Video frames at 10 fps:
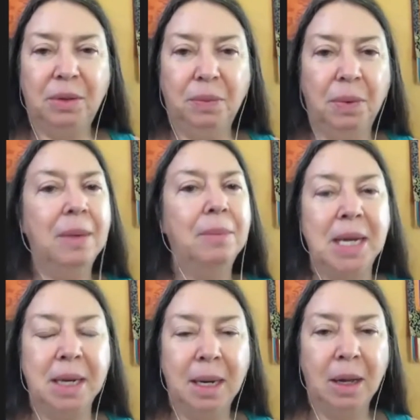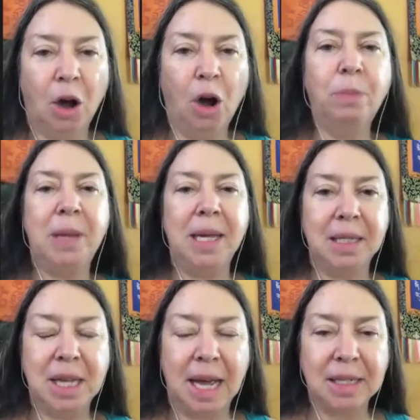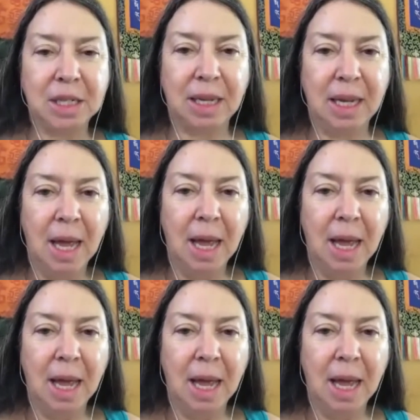women, all beings actually.